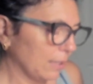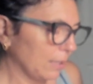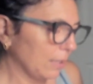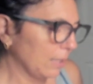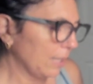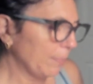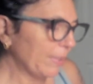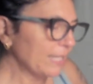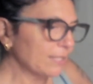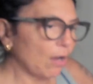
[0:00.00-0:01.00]
I,
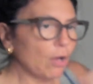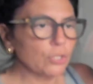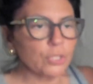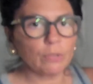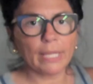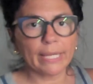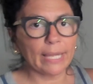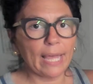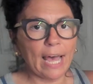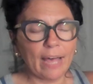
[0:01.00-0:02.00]
but it's also
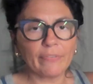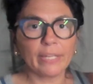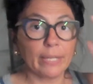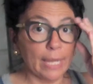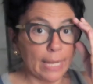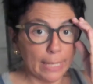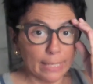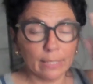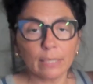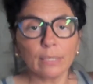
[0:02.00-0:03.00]
like having a,